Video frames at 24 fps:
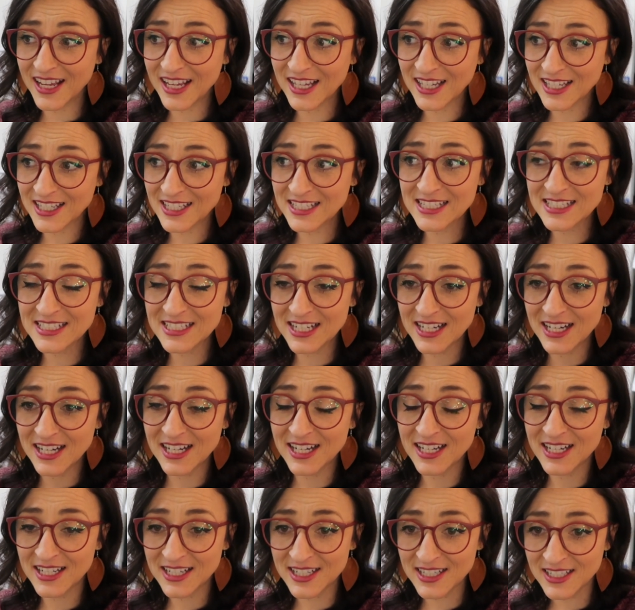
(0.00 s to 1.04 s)
And
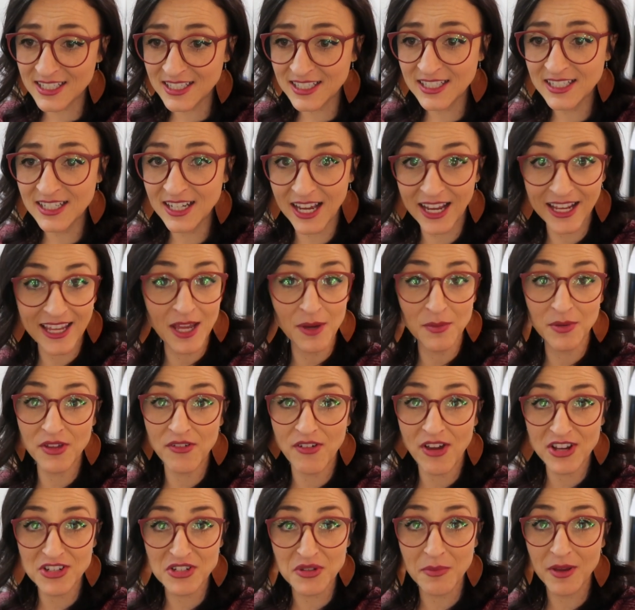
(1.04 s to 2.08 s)
uh, I can't
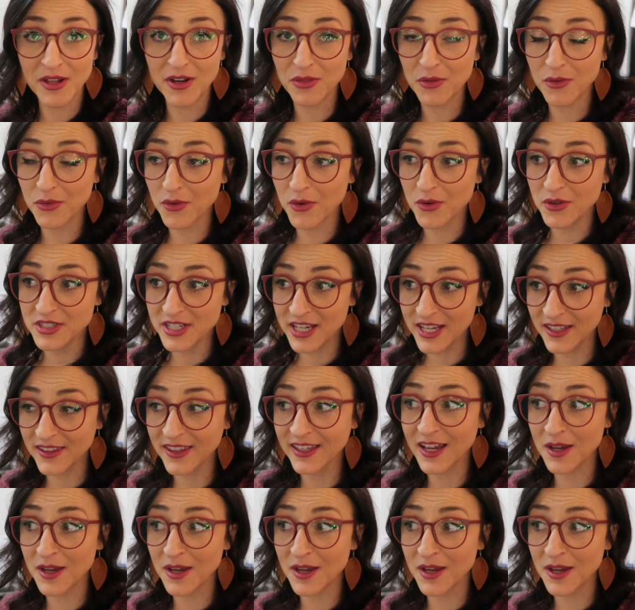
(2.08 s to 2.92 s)
believe I actually made it through the whole day.